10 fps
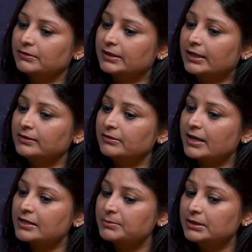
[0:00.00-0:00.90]
Then there
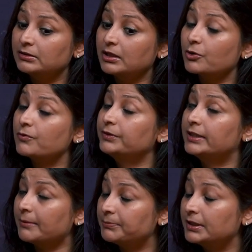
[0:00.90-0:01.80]
has been a lot of
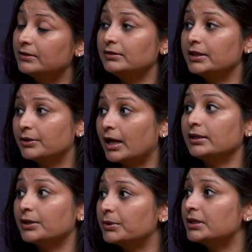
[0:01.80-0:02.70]
depth
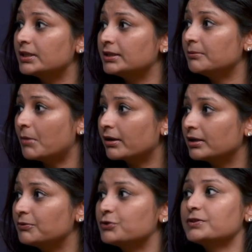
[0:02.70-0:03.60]
and liquidity in the
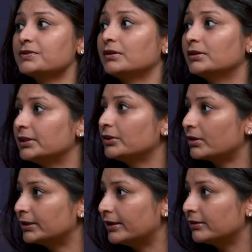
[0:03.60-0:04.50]
market, which was earlier
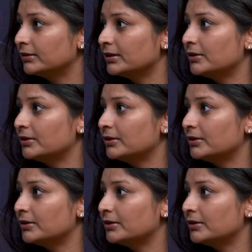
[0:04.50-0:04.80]
not there.